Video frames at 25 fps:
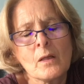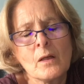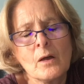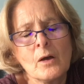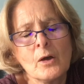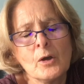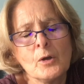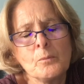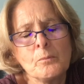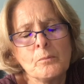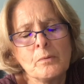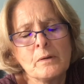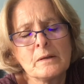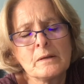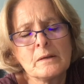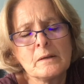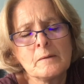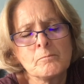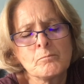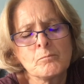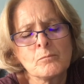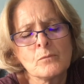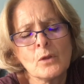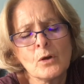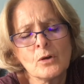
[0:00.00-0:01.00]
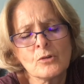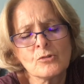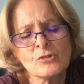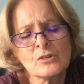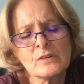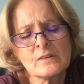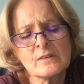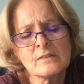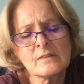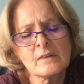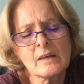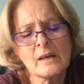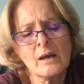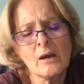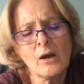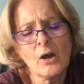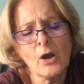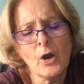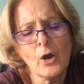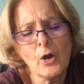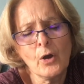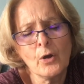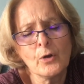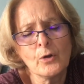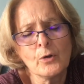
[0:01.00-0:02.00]
open not just our
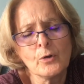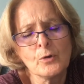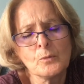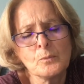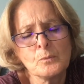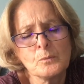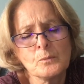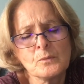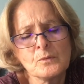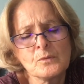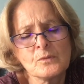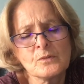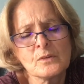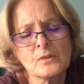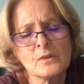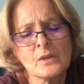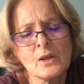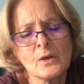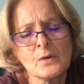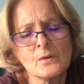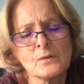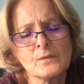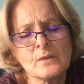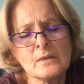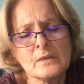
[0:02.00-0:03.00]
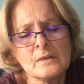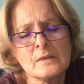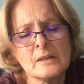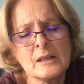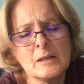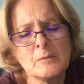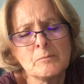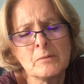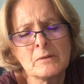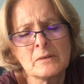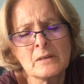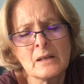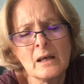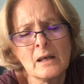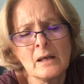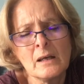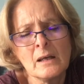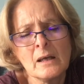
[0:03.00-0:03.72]
homes to those in need, but